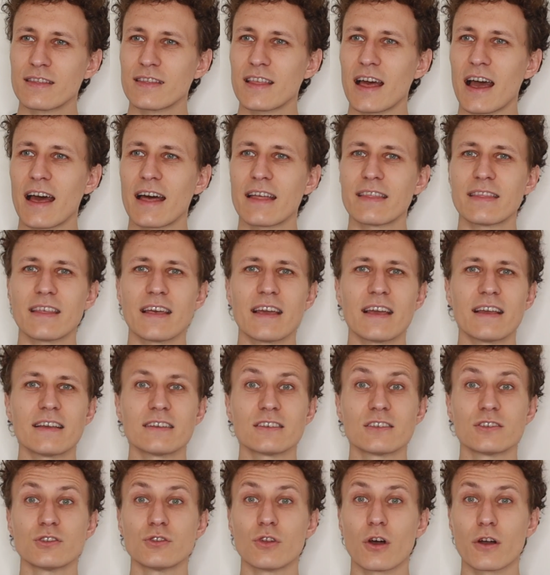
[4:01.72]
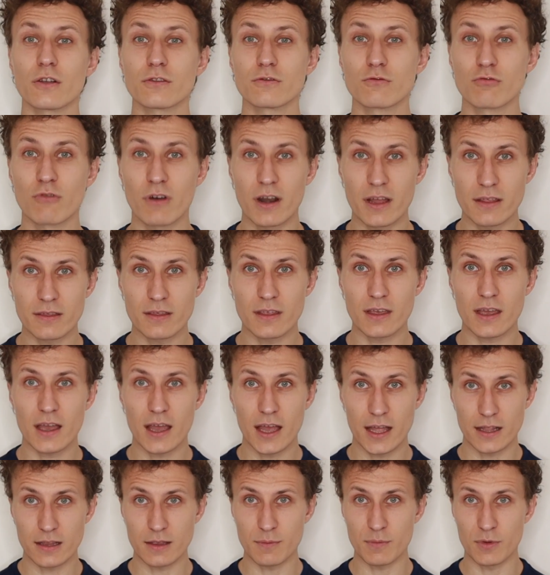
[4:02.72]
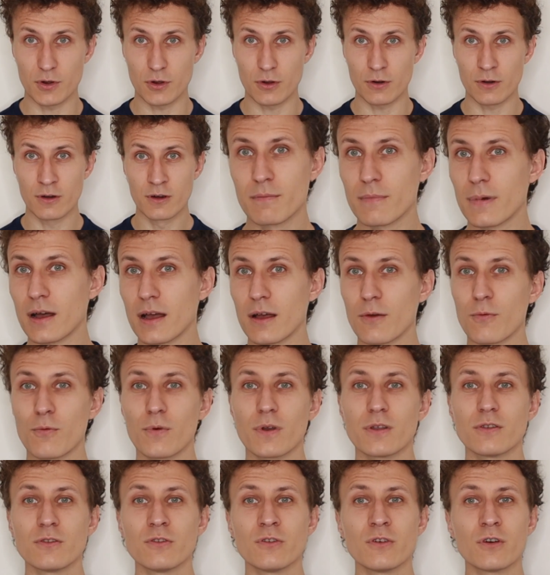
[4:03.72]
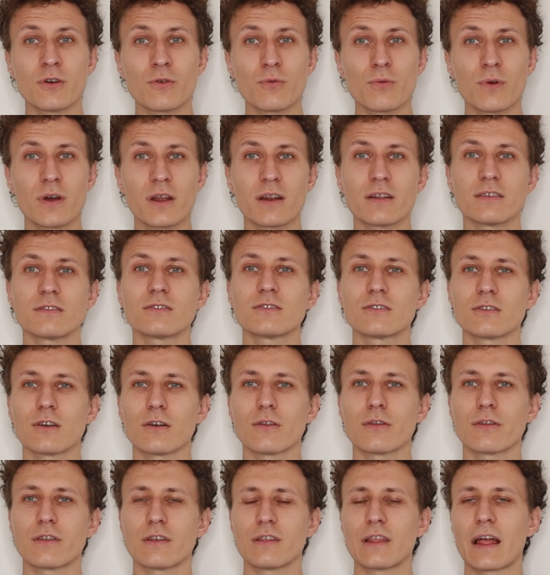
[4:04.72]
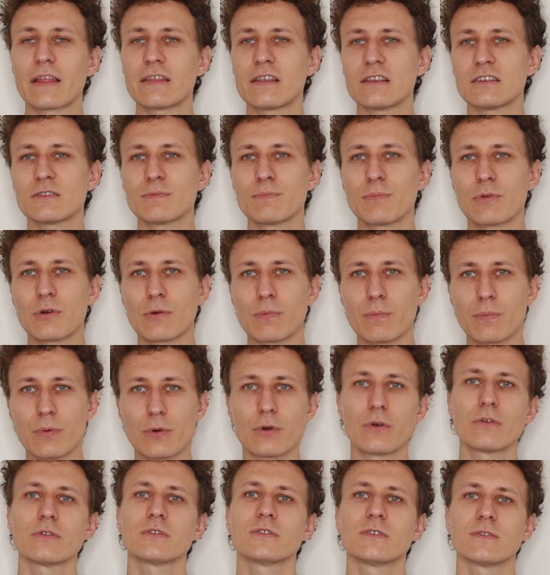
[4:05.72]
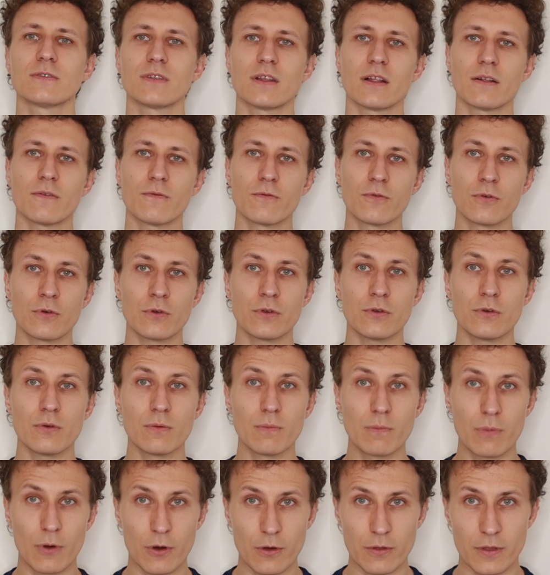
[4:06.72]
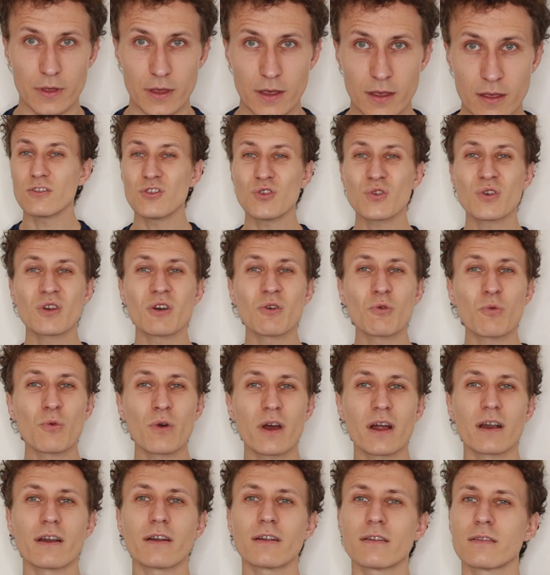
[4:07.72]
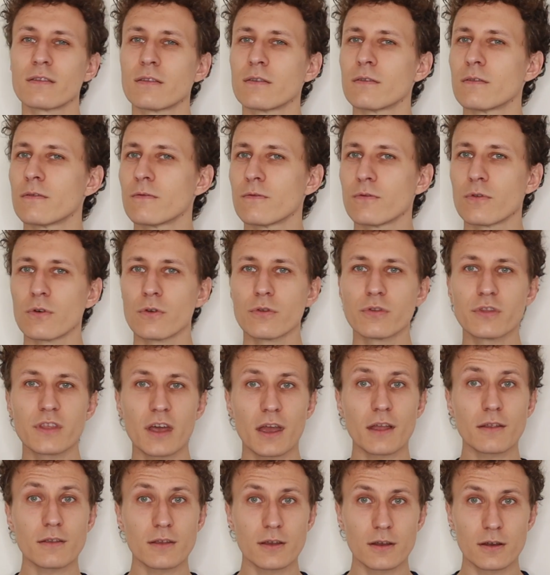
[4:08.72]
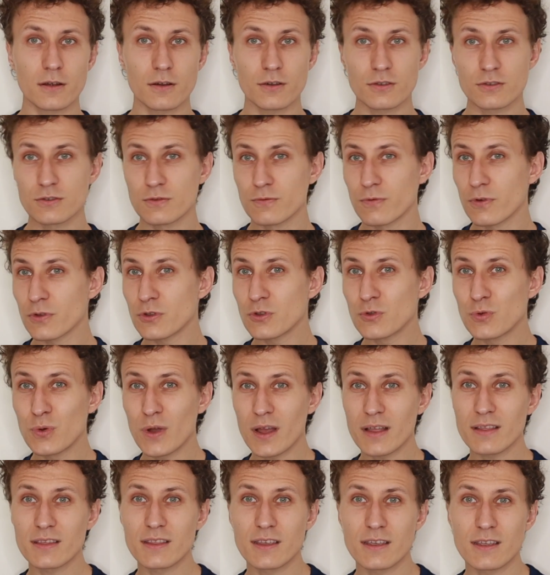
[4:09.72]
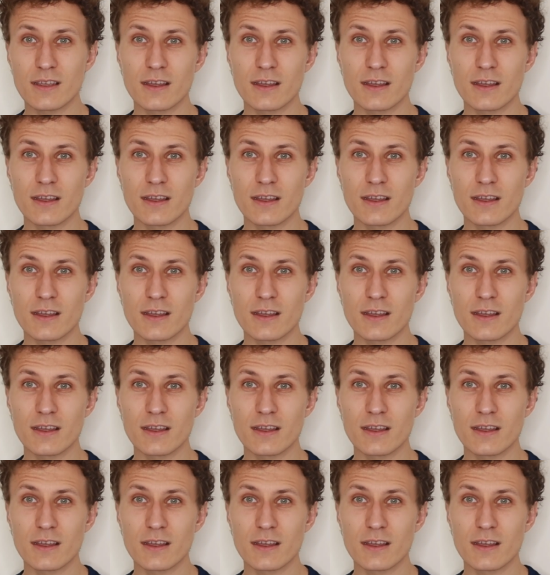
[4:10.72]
that is not trendy anymore. But when you're wearing something that is proportional for your body, you can wear it for 10 years, for 20